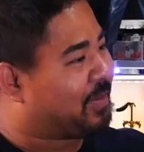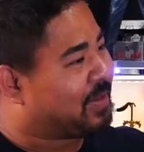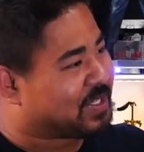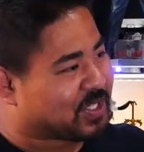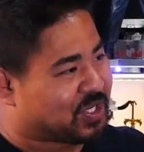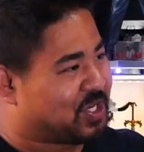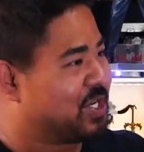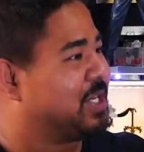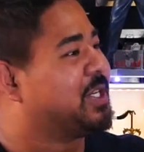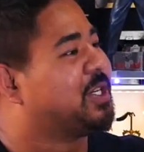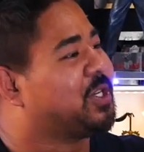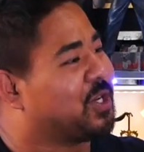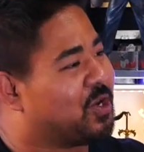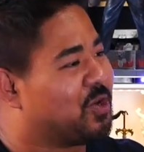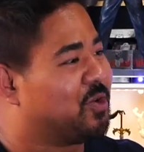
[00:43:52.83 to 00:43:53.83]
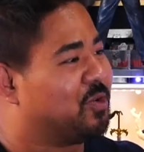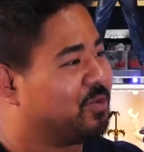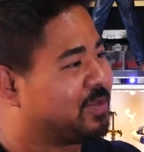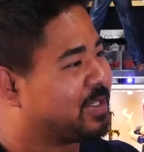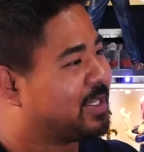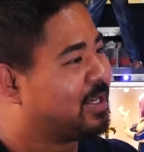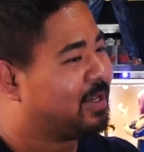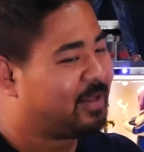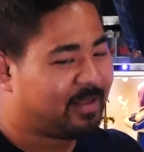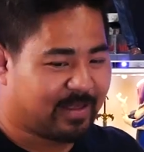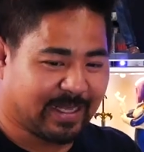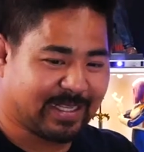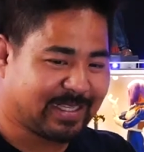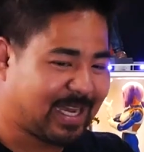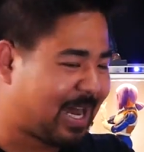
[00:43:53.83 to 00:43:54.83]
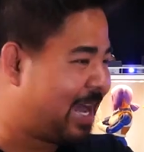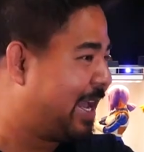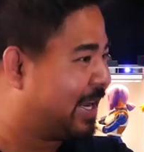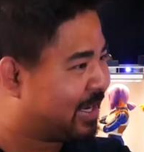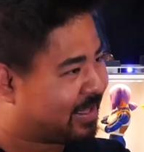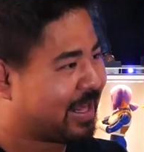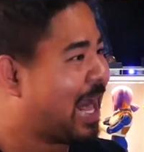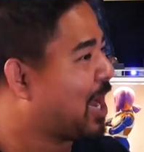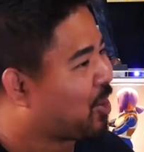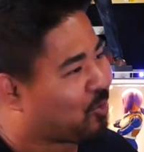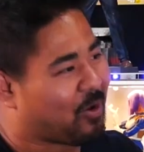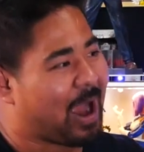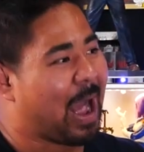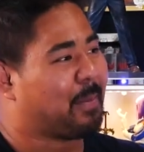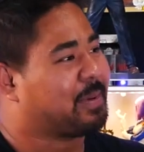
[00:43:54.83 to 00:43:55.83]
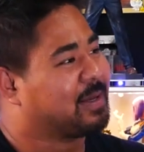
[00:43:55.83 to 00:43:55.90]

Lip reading: these good shows that tie into that crap.